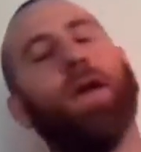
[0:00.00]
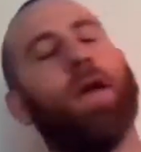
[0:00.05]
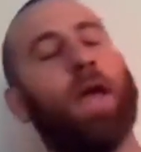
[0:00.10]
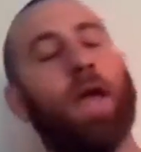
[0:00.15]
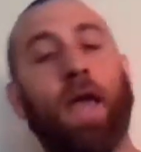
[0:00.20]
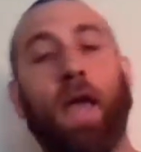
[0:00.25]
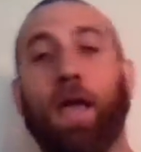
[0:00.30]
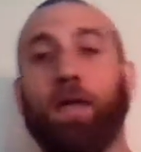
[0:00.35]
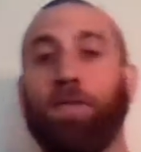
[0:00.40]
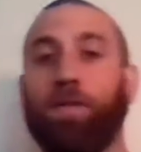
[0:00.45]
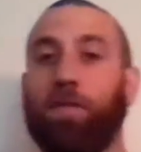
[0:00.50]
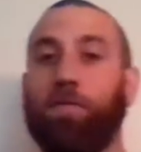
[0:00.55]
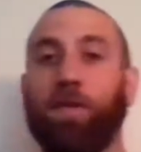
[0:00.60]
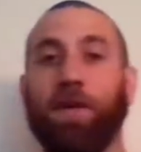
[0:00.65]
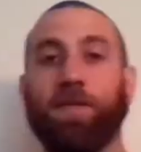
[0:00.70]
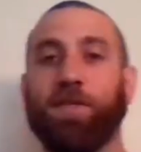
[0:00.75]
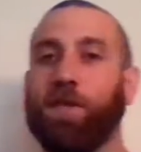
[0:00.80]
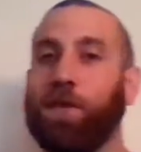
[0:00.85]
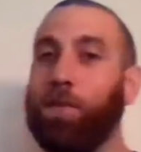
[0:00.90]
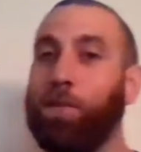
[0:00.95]
Anthony
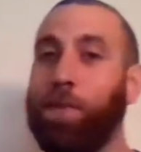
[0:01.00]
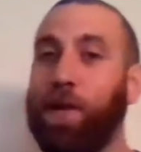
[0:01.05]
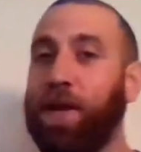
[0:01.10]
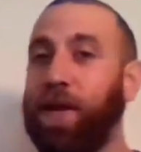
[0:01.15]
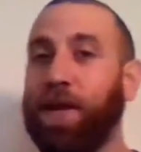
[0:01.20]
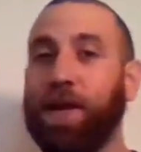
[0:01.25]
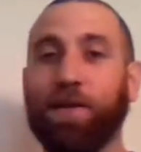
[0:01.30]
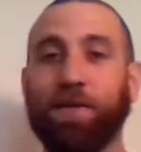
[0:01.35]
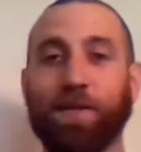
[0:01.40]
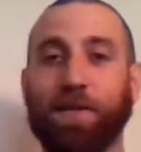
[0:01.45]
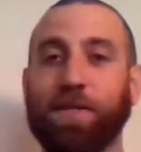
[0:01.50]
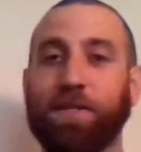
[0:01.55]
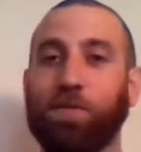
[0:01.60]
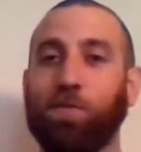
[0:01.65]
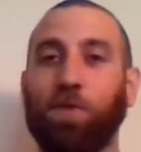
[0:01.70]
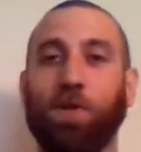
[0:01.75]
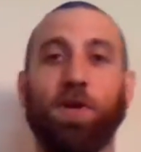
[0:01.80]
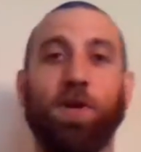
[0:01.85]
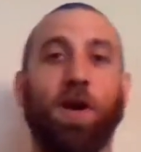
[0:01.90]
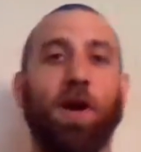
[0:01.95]
Green took a beating in this
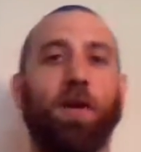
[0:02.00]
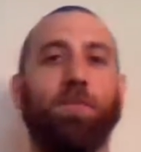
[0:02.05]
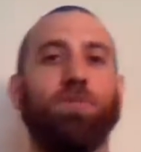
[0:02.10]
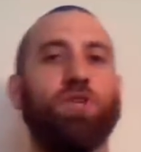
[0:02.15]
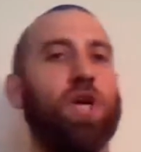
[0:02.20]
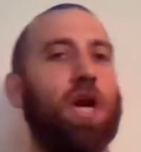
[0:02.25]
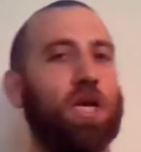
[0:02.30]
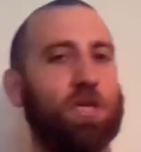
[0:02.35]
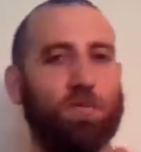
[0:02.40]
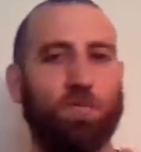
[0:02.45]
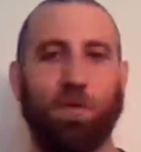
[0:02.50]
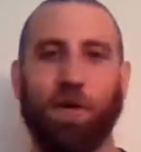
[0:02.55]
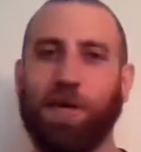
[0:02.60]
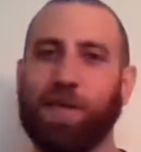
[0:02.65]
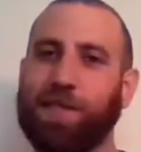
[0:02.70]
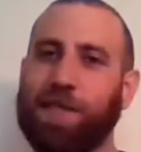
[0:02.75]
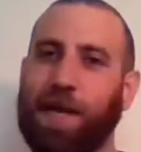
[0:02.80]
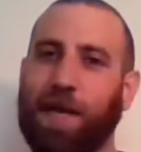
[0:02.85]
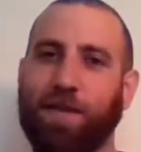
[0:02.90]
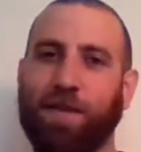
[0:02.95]
one. Josh
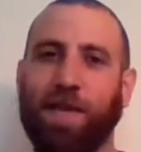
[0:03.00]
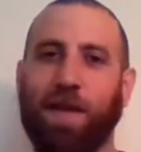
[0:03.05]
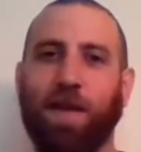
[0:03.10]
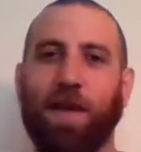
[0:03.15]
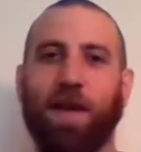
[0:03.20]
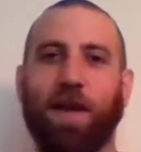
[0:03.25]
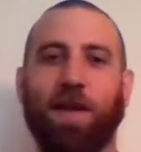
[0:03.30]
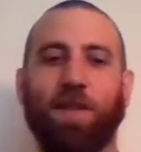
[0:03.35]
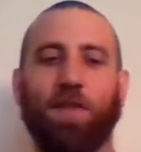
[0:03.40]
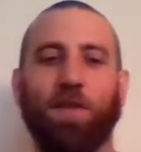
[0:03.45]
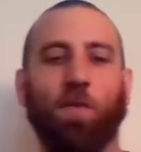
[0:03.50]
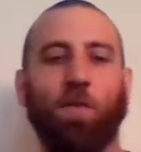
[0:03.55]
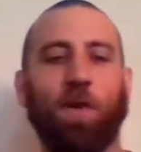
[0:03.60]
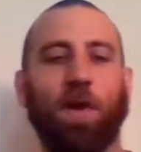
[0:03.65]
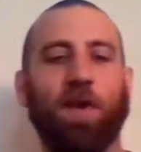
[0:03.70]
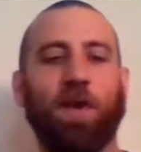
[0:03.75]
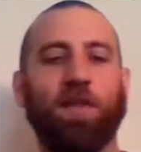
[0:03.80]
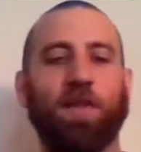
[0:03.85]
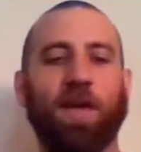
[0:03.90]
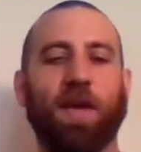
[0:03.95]
Briggs got the win
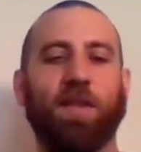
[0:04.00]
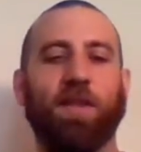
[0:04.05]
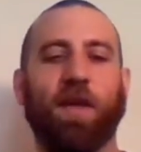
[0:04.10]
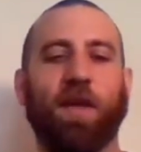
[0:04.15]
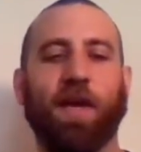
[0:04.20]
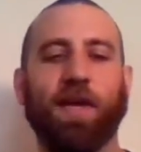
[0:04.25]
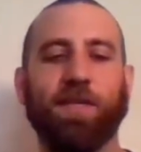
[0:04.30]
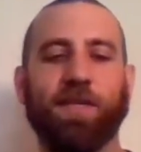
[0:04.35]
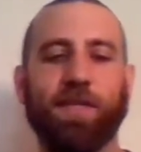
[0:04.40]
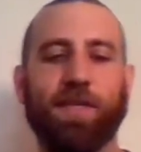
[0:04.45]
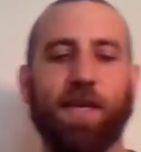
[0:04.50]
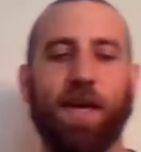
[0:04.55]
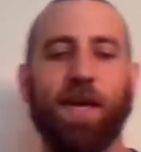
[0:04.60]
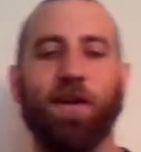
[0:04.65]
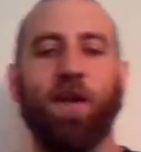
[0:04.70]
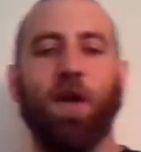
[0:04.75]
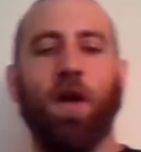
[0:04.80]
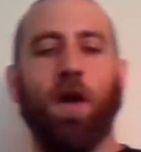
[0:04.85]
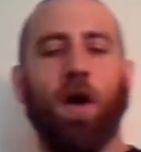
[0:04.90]
in the end, like I said.